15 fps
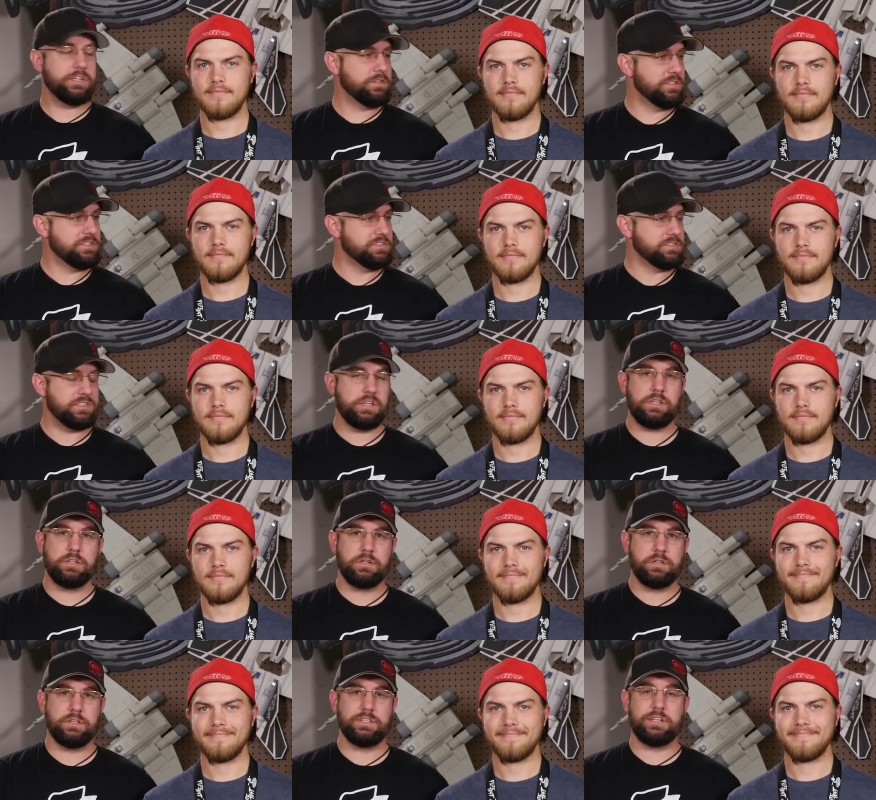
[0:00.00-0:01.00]
Speaker 1: and this is
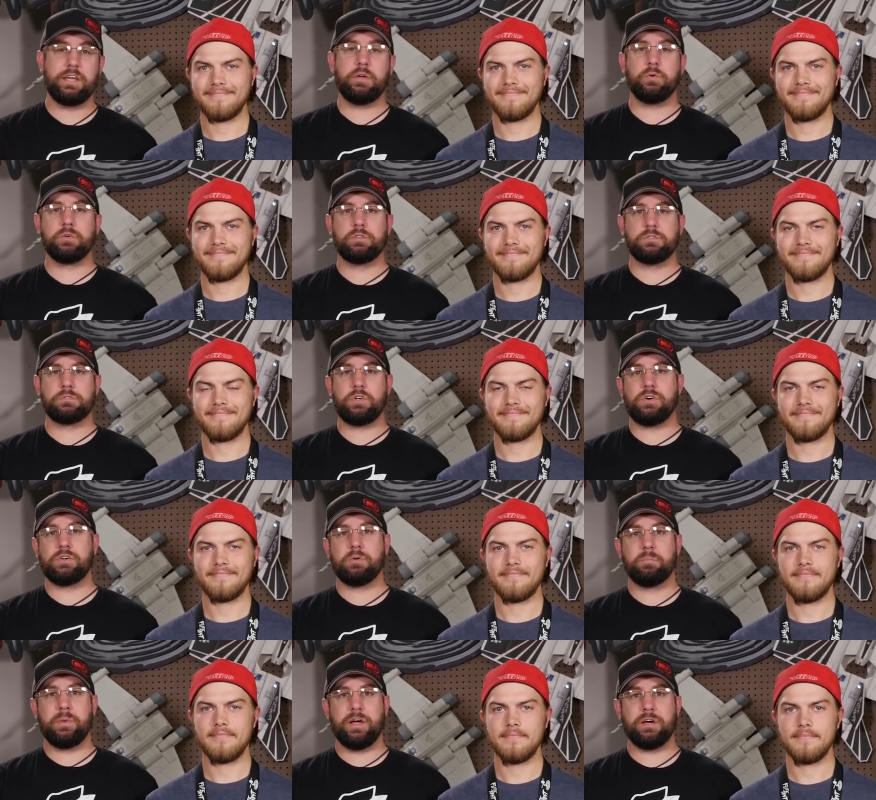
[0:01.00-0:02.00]
Ian, and today we're going to talk
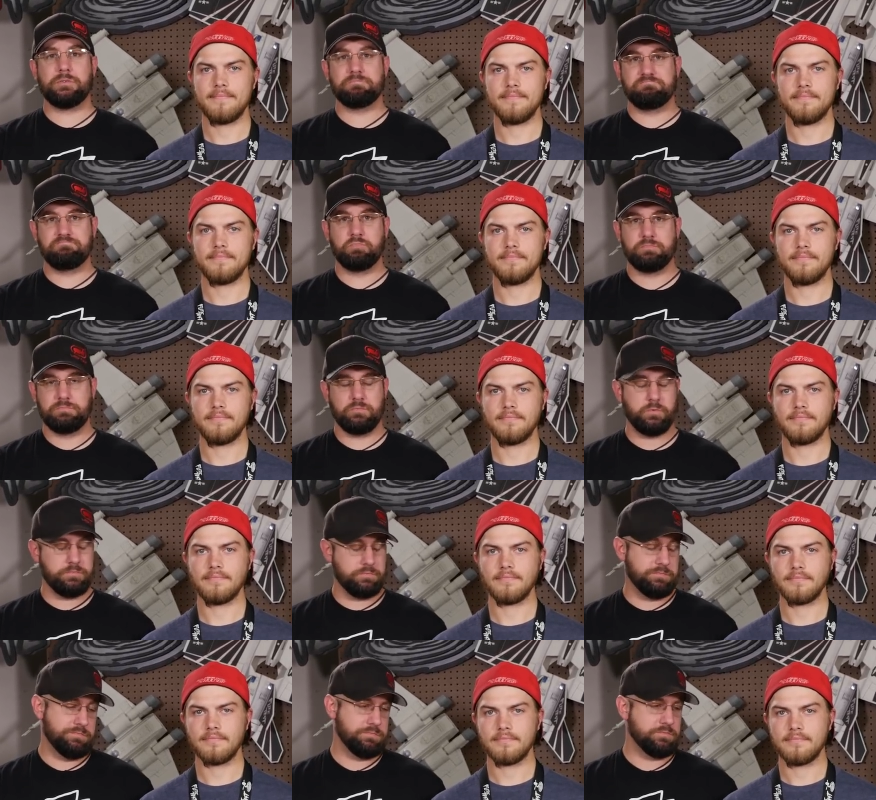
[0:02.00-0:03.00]
about
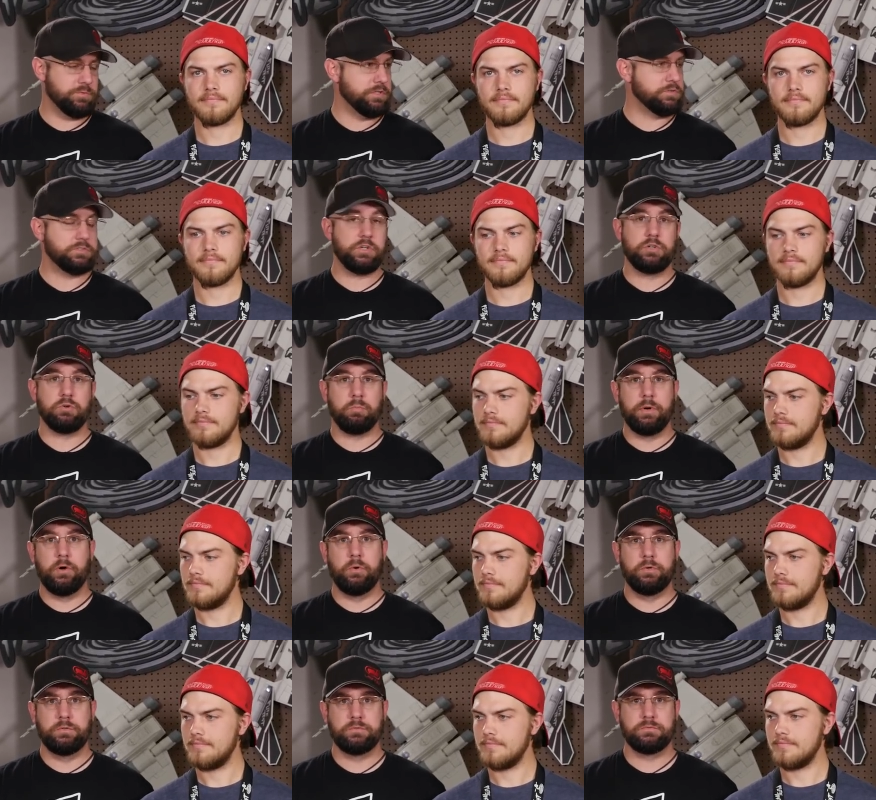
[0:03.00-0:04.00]
well, turtle
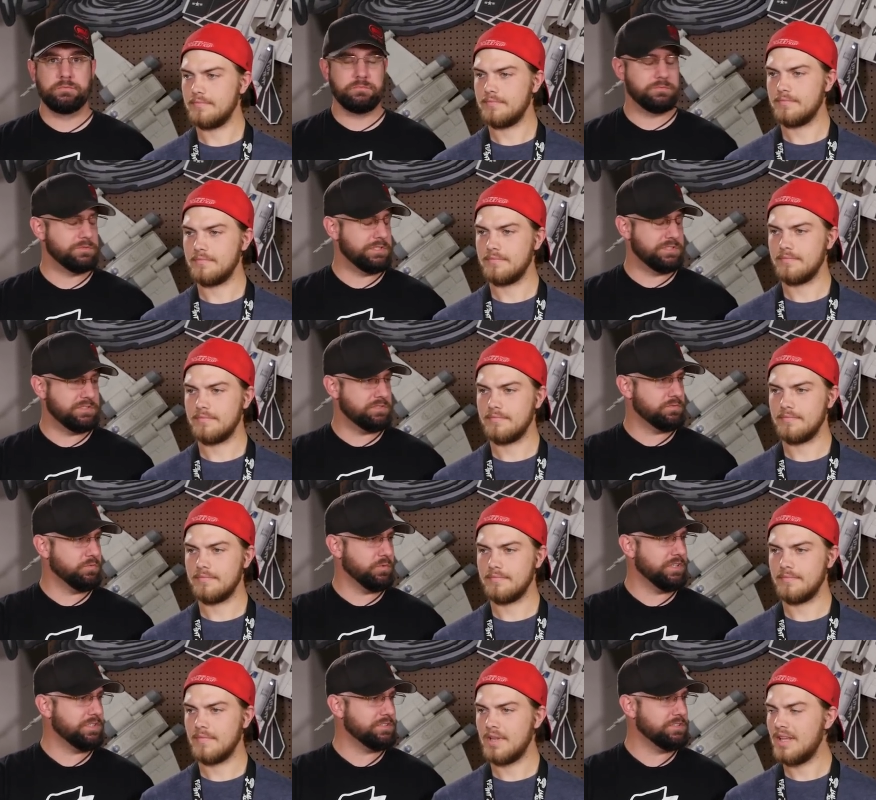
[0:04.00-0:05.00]
mode. It's
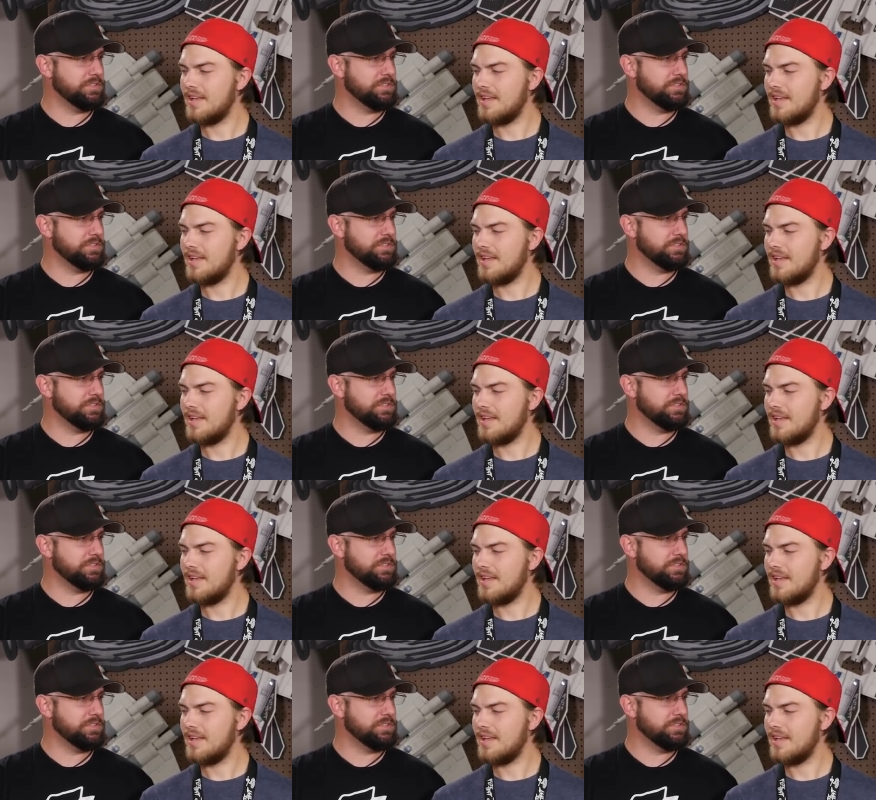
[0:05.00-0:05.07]
what is